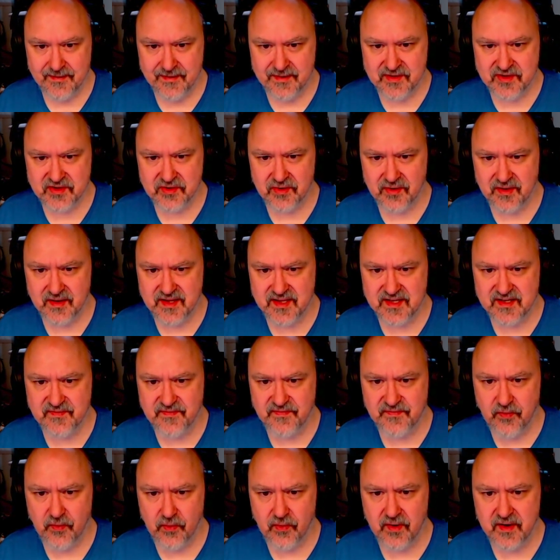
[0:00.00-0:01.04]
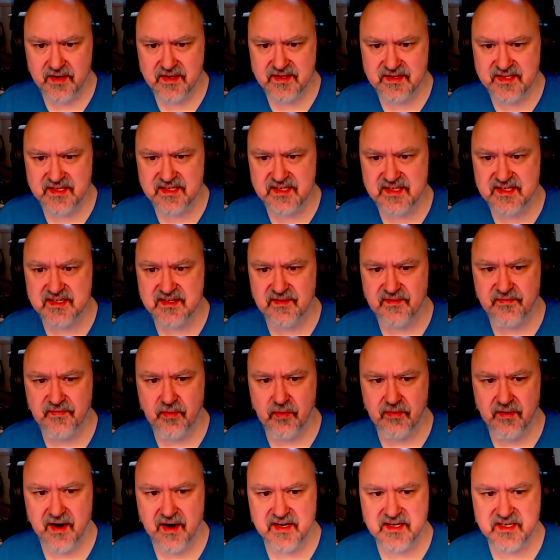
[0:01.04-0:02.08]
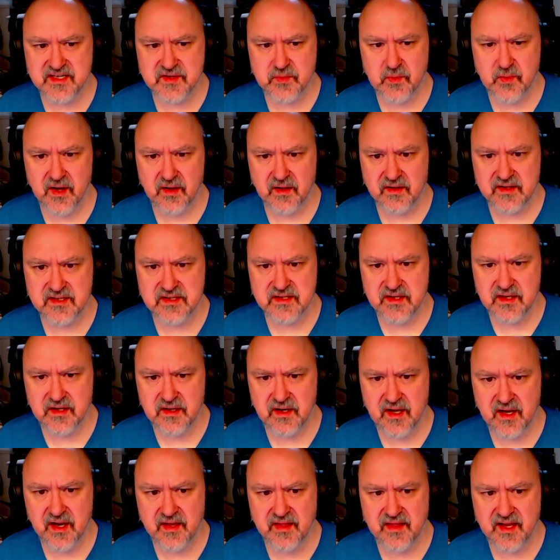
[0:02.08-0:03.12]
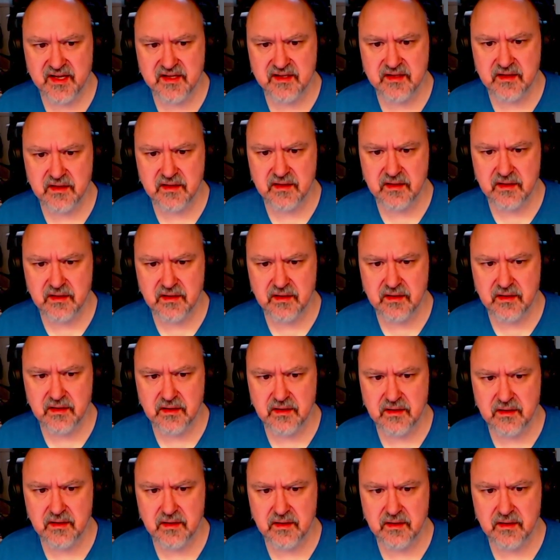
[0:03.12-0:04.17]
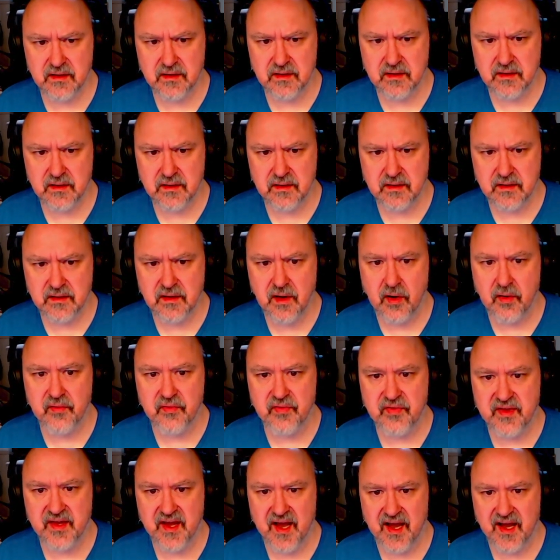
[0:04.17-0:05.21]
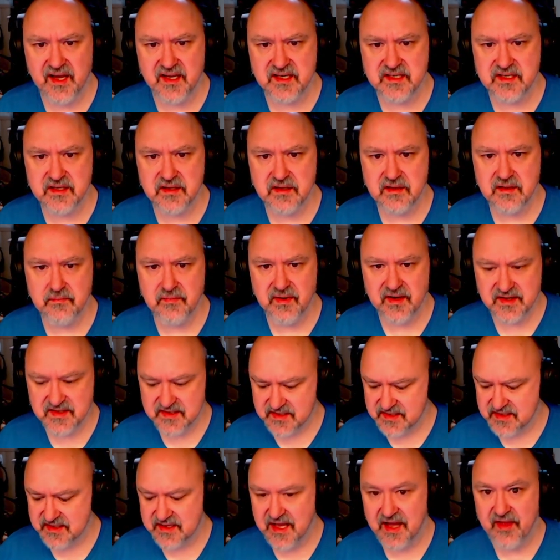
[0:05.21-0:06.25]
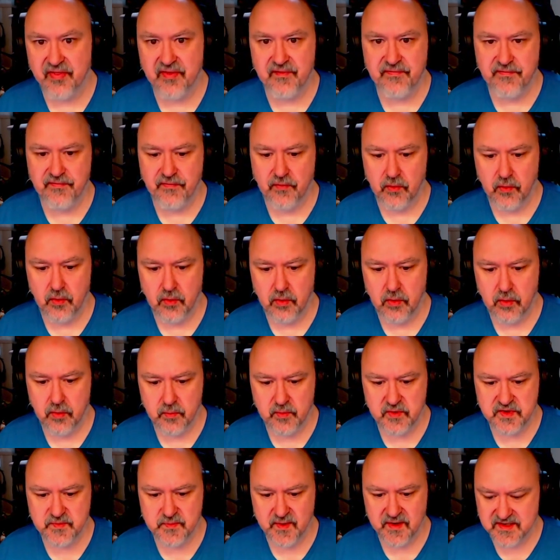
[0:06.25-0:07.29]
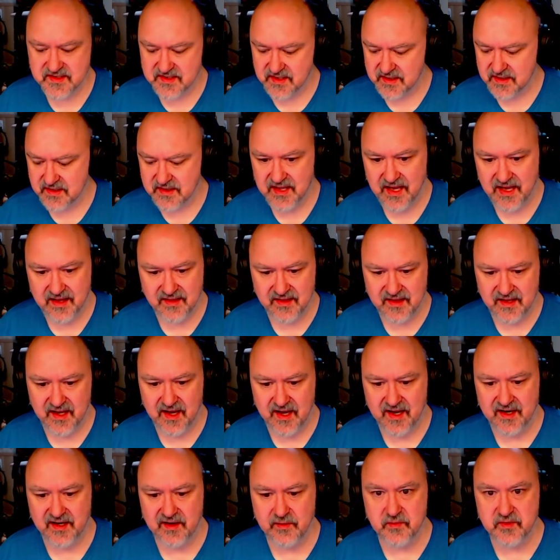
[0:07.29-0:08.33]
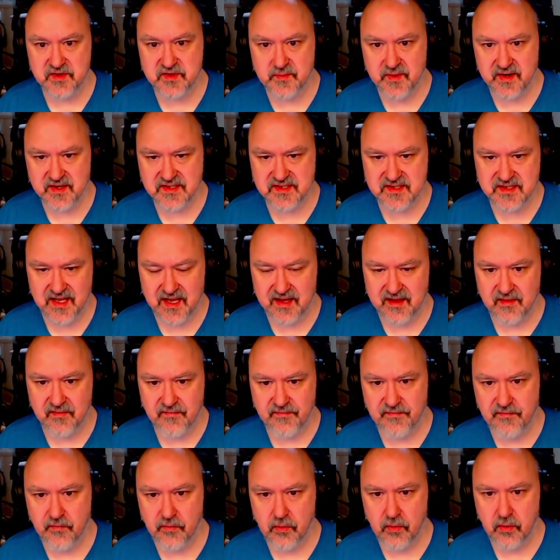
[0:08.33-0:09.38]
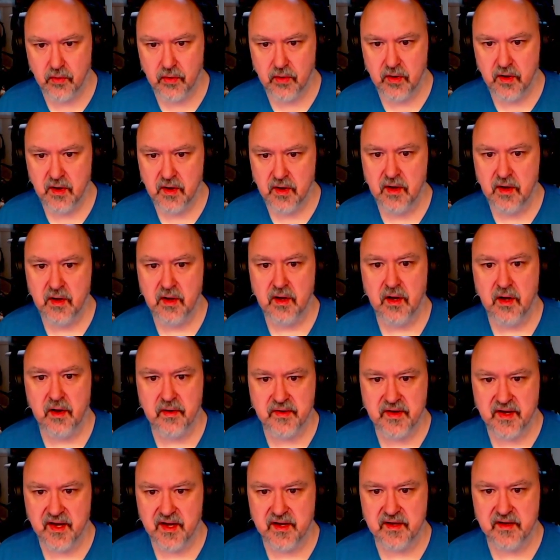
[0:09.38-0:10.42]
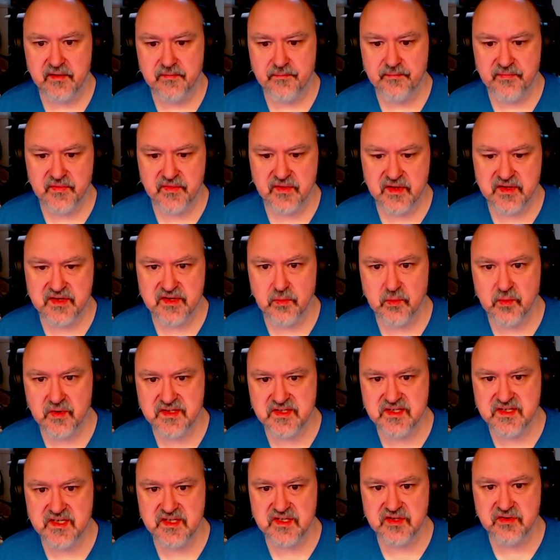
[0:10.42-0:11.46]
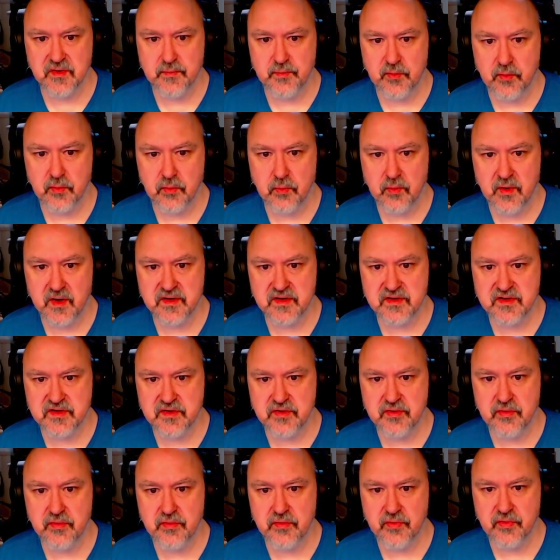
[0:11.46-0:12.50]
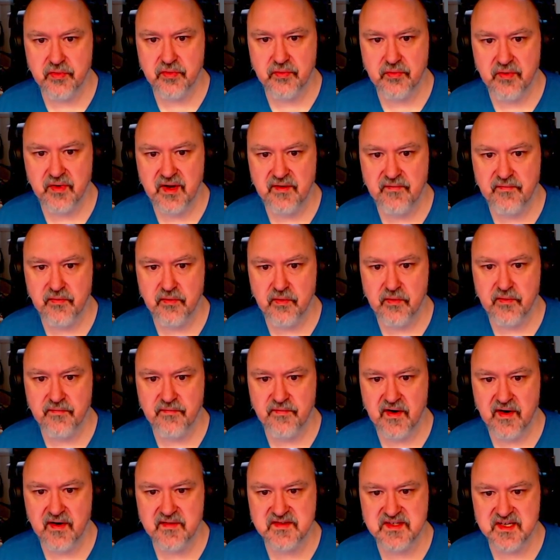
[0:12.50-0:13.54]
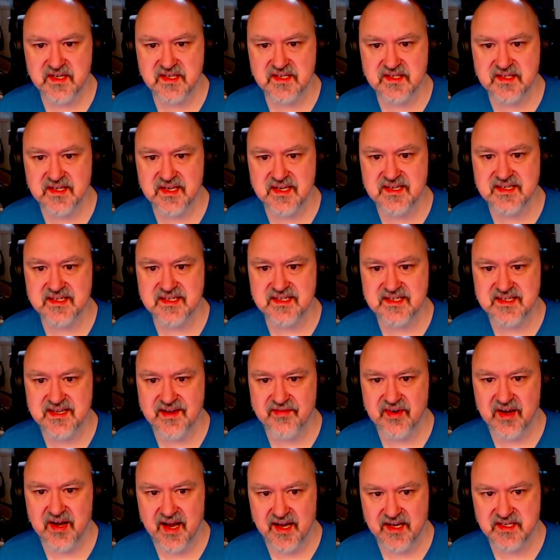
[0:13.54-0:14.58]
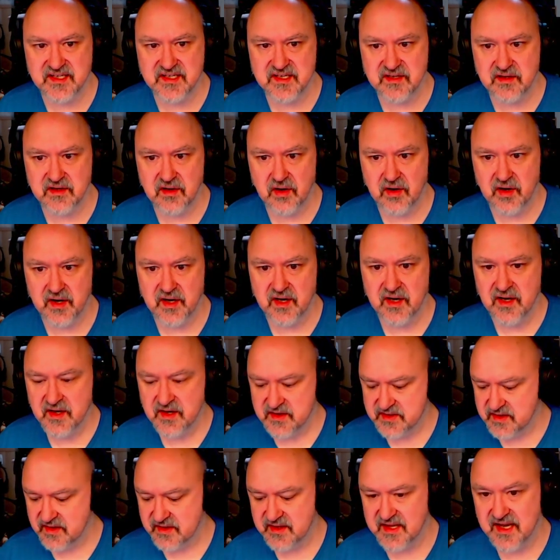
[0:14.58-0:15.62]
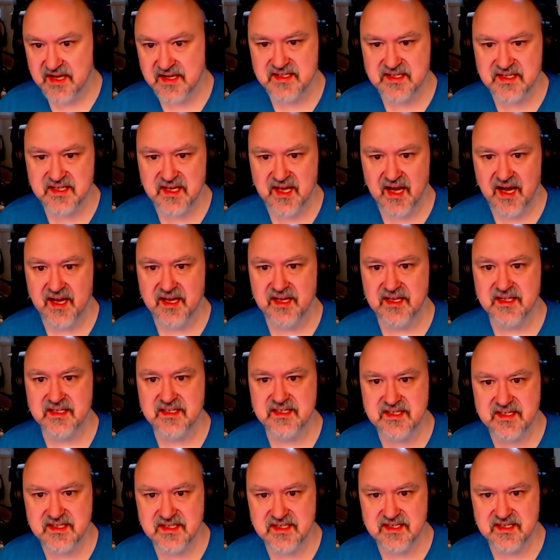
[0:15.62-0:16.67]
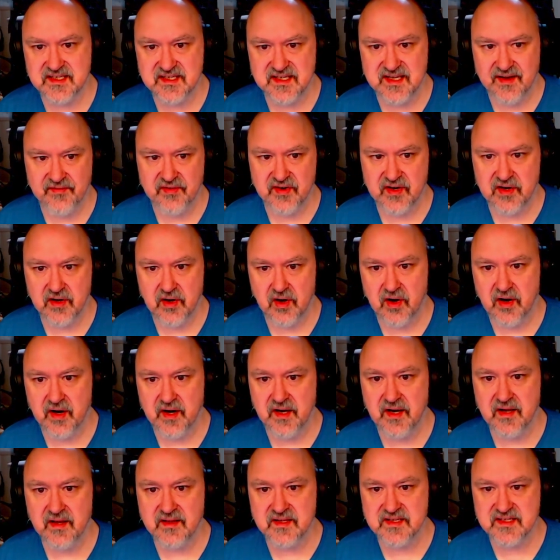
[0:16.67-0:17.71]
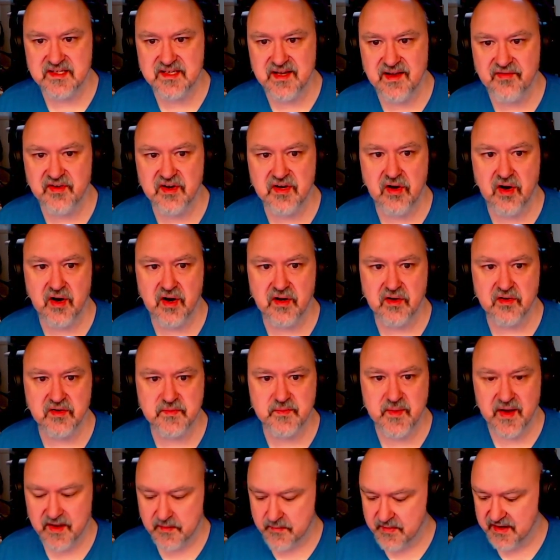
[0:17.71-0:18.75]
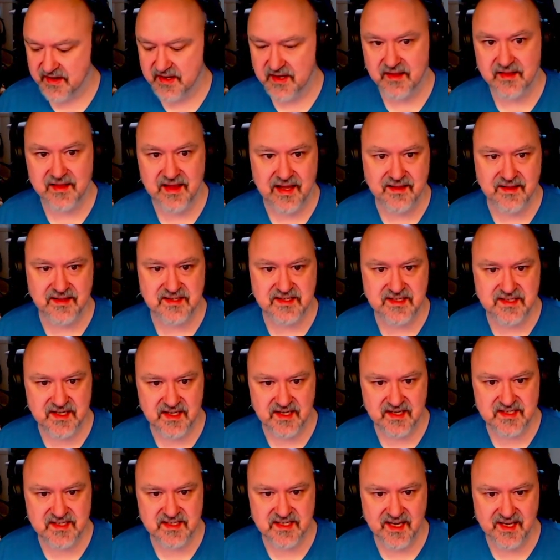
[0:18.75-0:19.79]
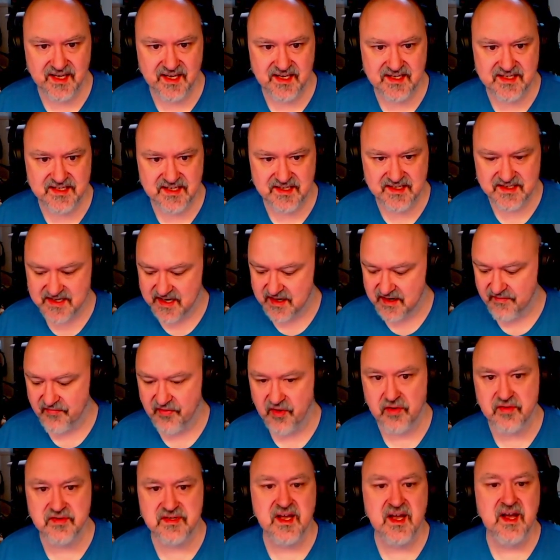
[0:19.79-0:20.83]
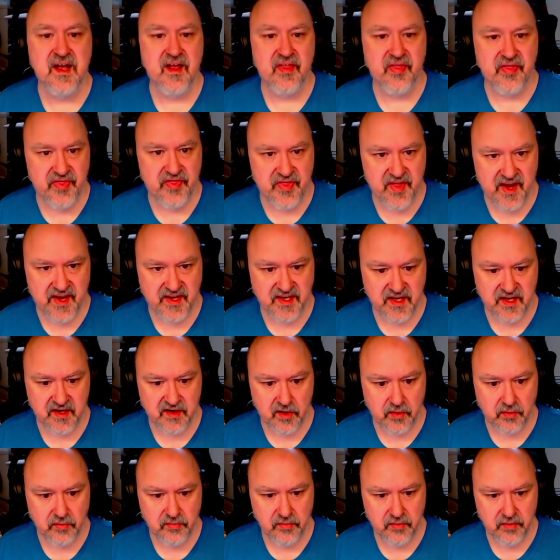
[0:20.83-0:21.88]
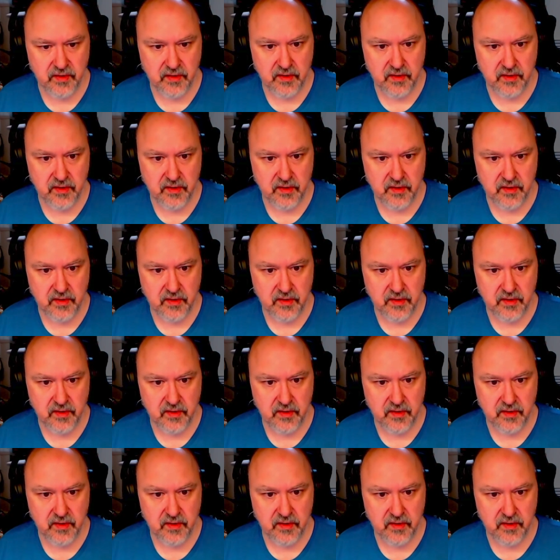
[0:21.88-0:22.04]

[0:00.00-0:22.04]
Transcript: Surely this four this is a four eight as well, isn't it? And that no, the 8 makes that the 4, which makes that the 8, which makes that the 4. Okay, so what's this triple? One, two, three, four, five, six. These are 7, 8, and 9. So that's the 8. This is the 7, 9. The 7, 9 looks back, making that the 6, taking 6 out of those. There you go.